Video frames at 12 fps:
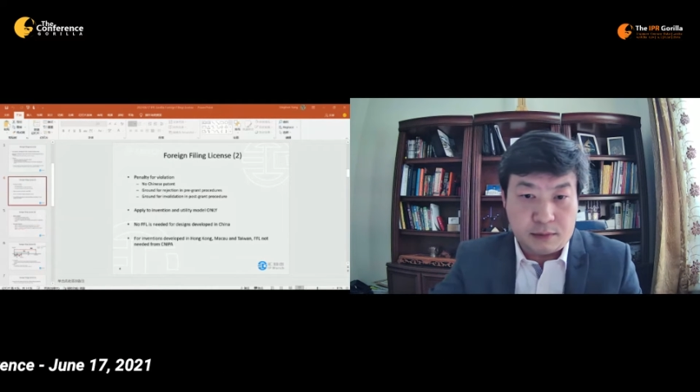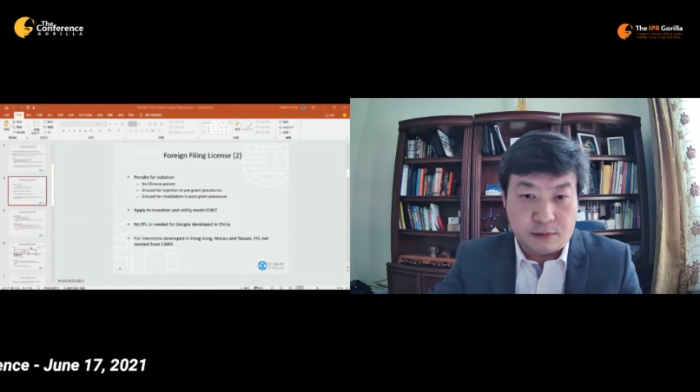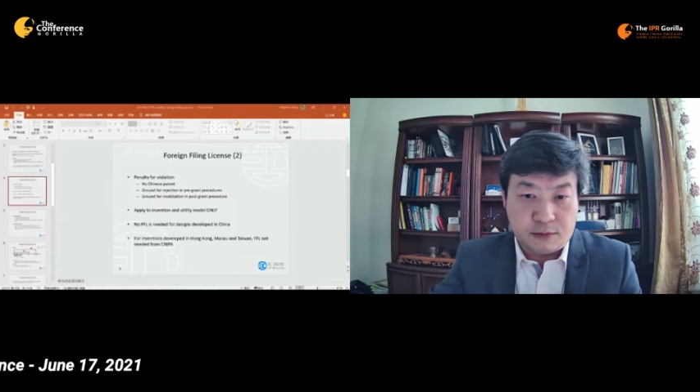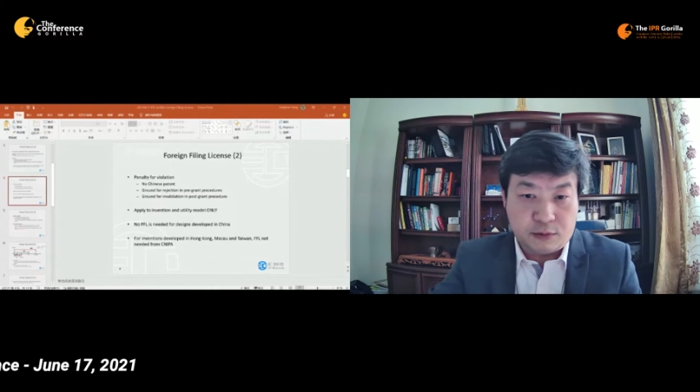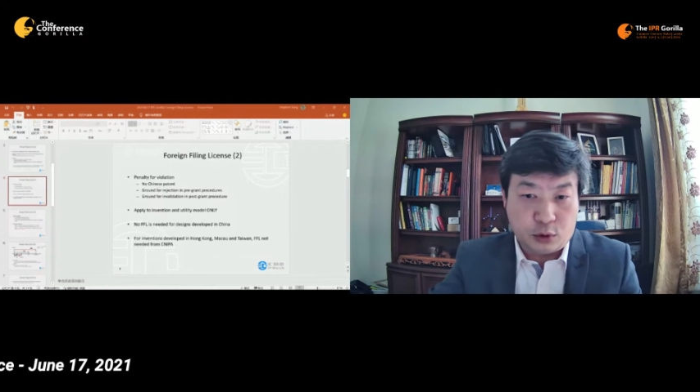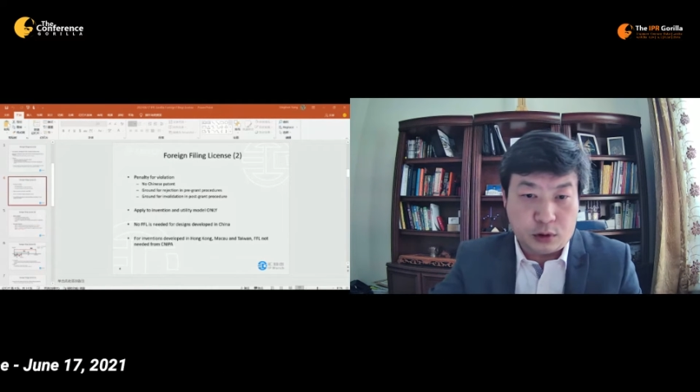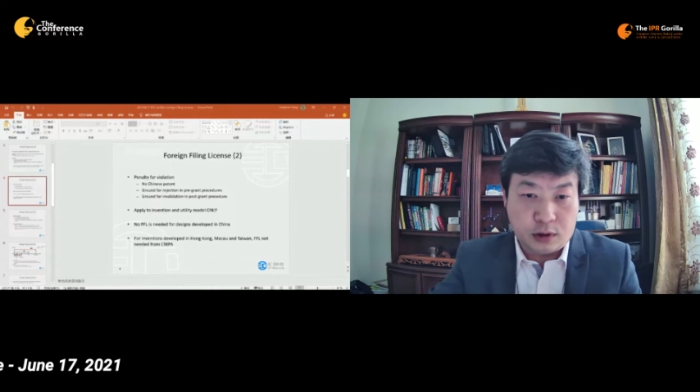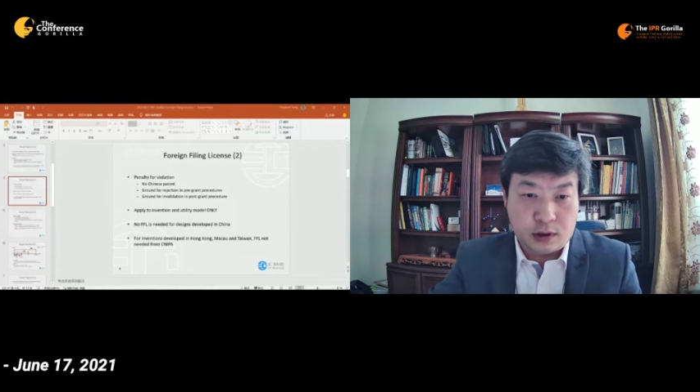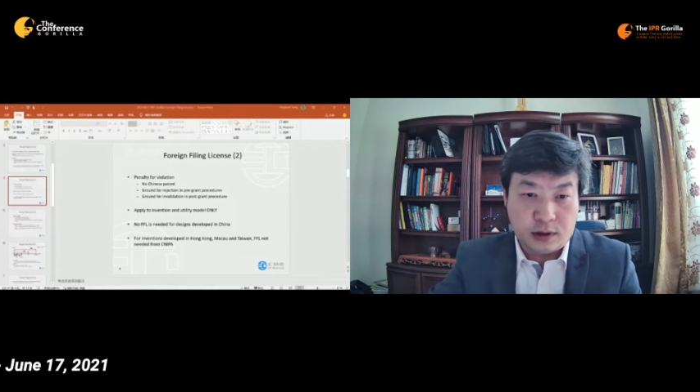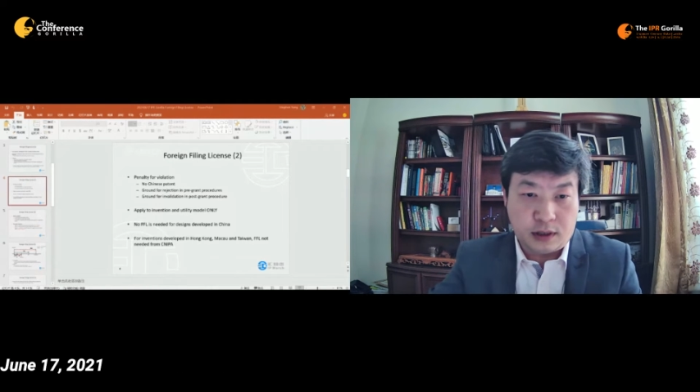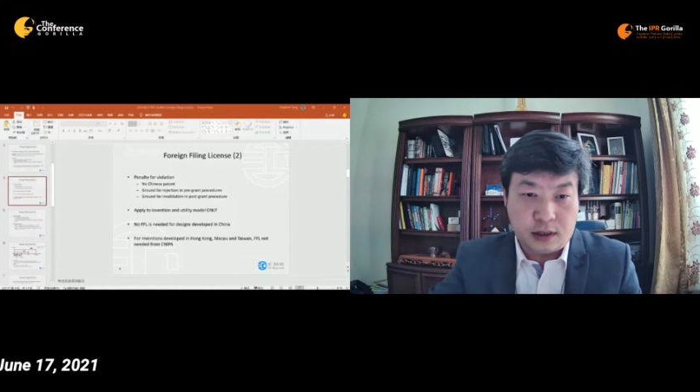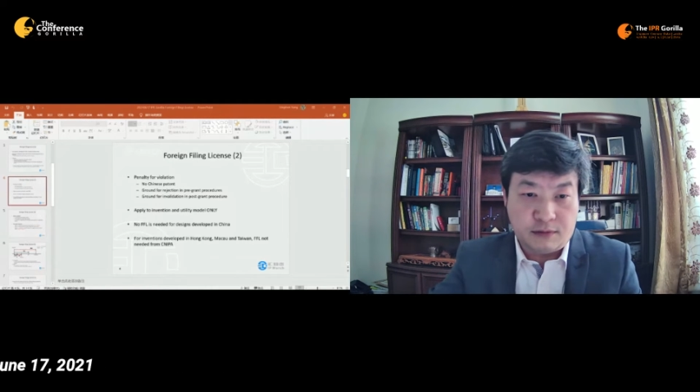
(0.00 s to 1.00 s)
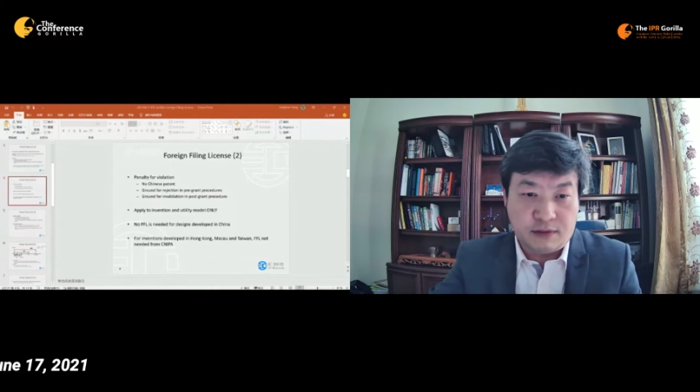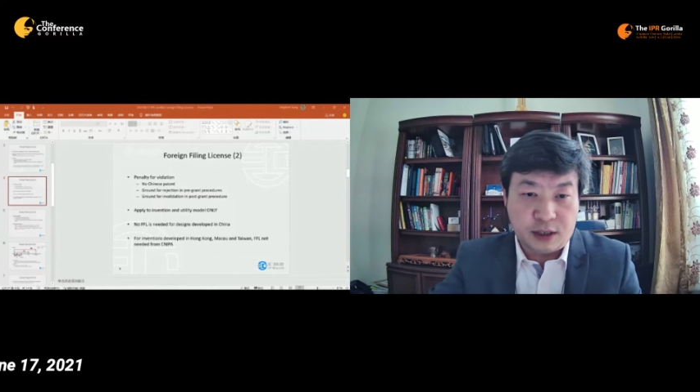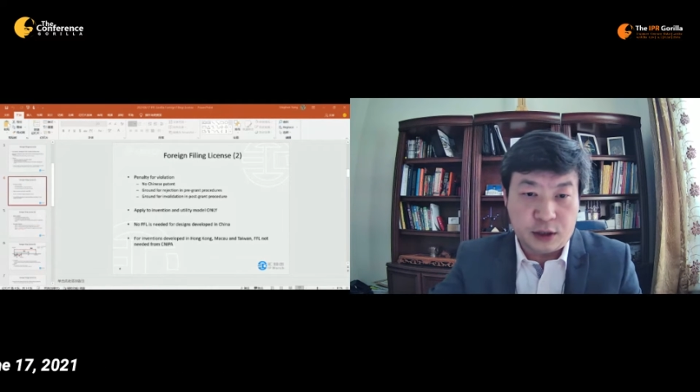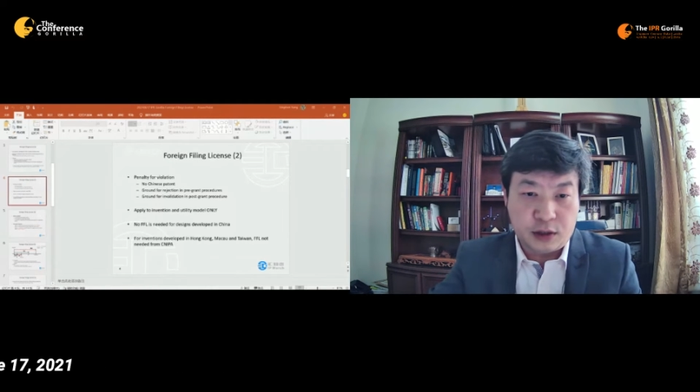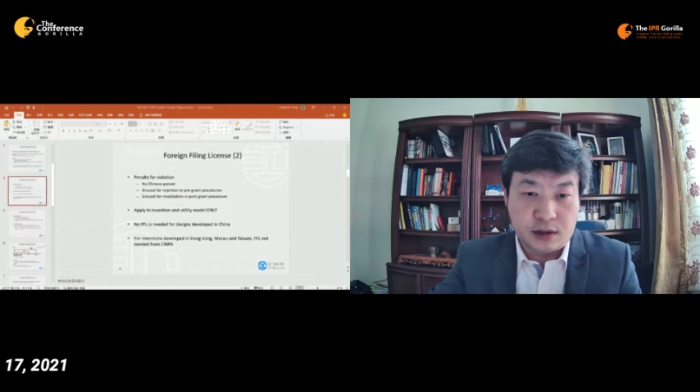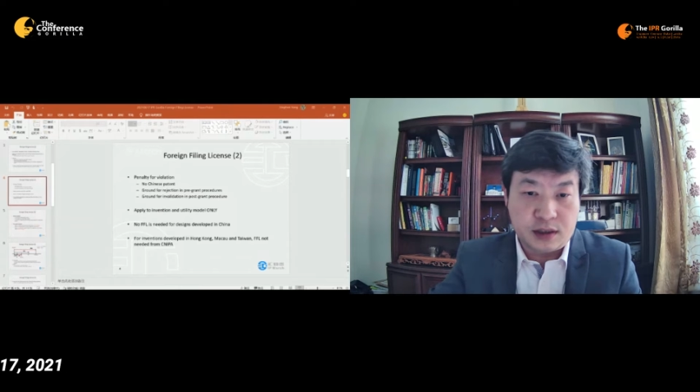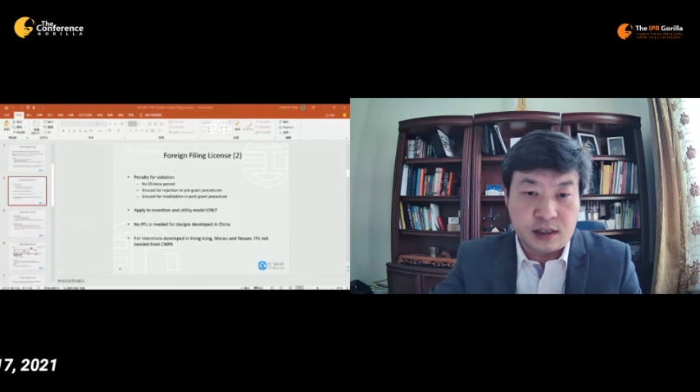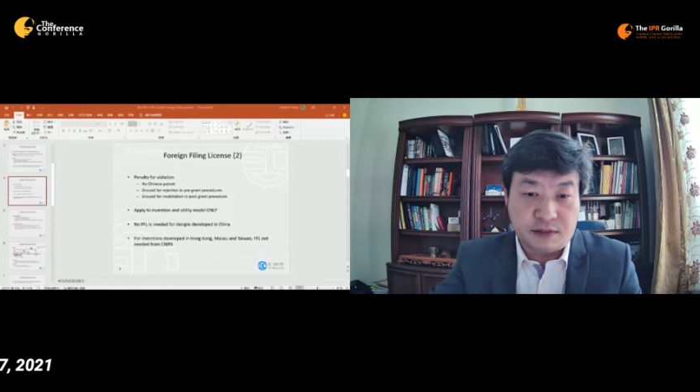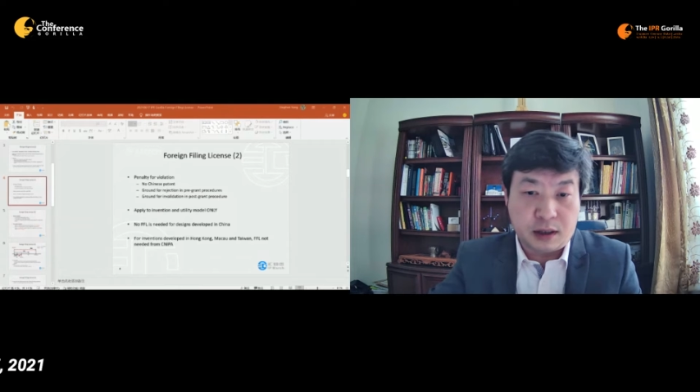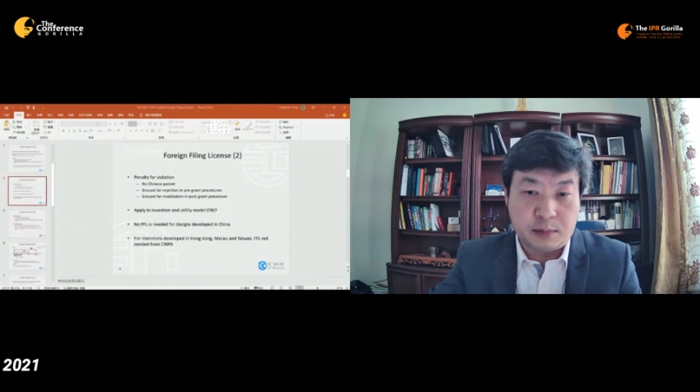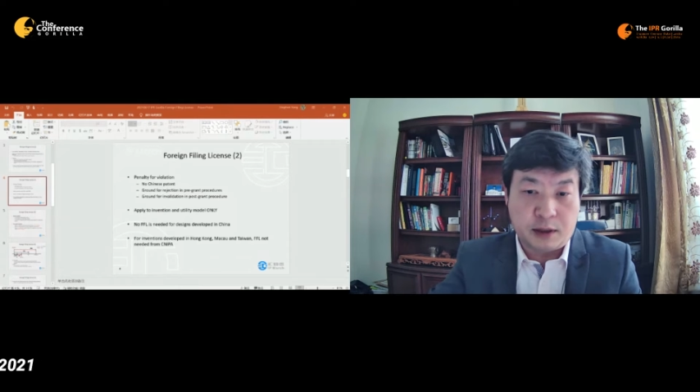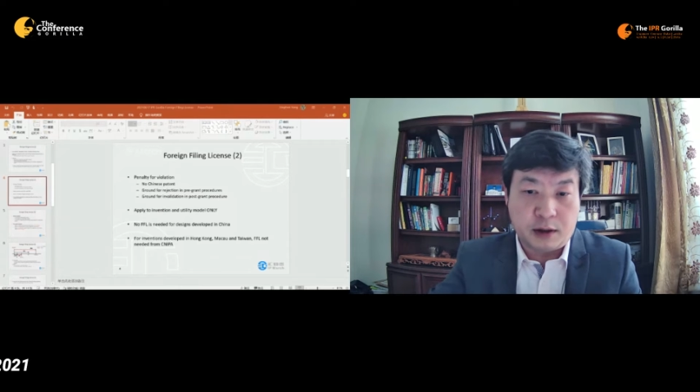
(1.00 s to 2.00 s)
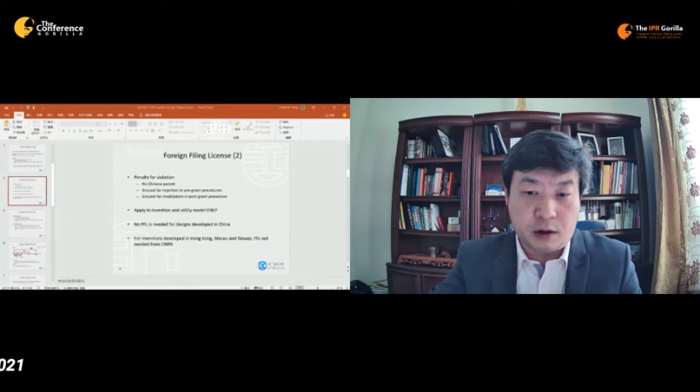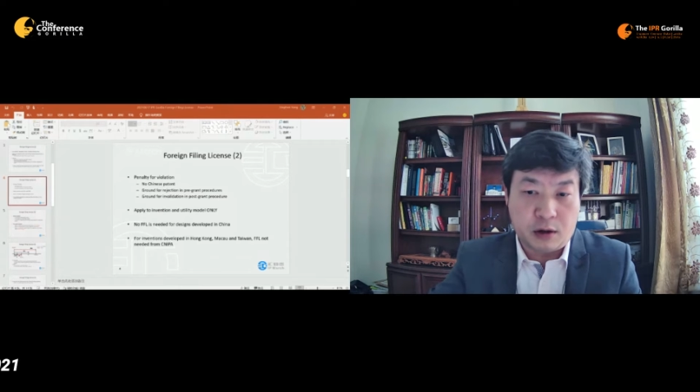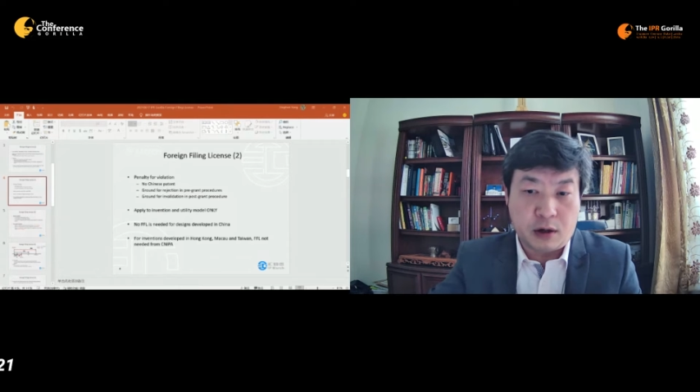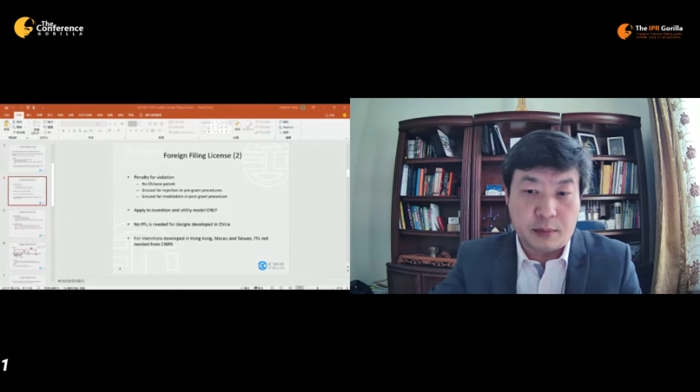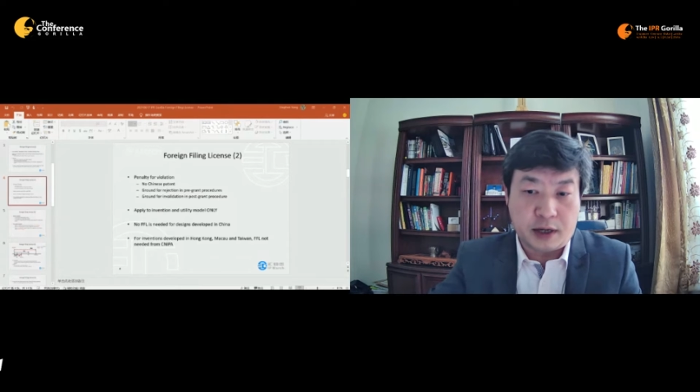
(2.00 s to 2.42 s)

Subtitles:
For inventions developed in Hong Kong,